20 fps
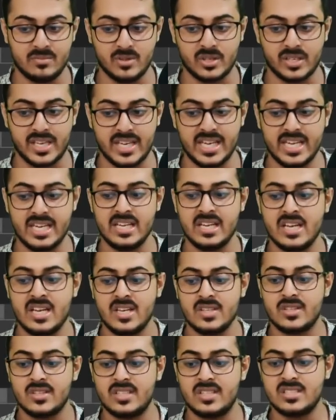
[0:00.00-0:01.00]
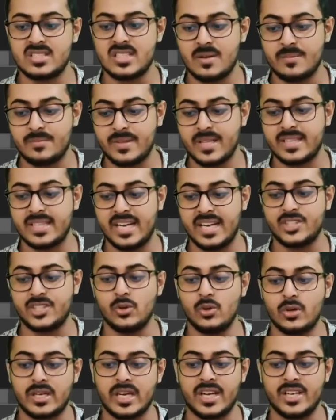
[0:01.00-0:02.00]
Okay, so this is something that
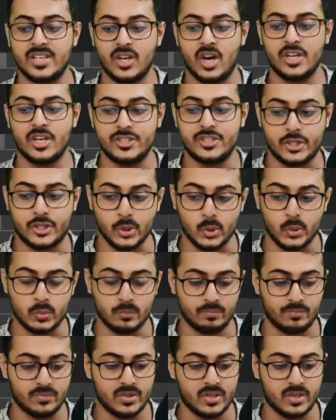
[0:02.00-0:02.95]
you cannot do.